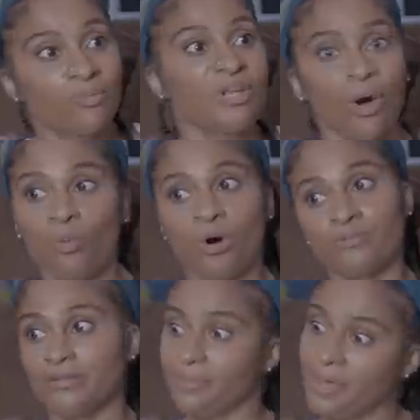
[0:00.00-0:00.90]
what? We don't
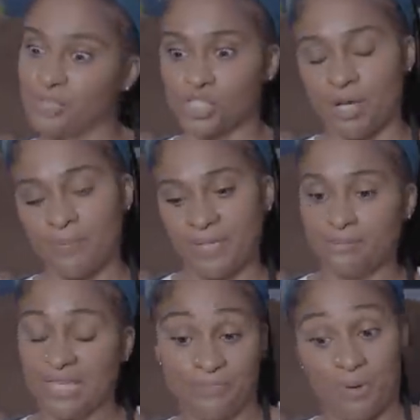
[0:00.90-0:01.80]
want them to maybe jump
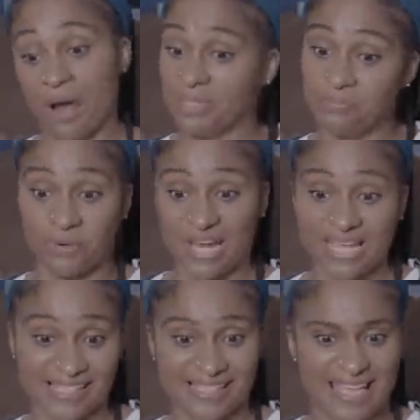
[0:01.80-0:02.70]
and he probably break
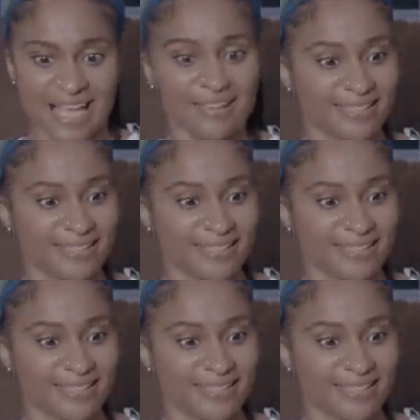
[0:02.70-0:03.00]
his neck or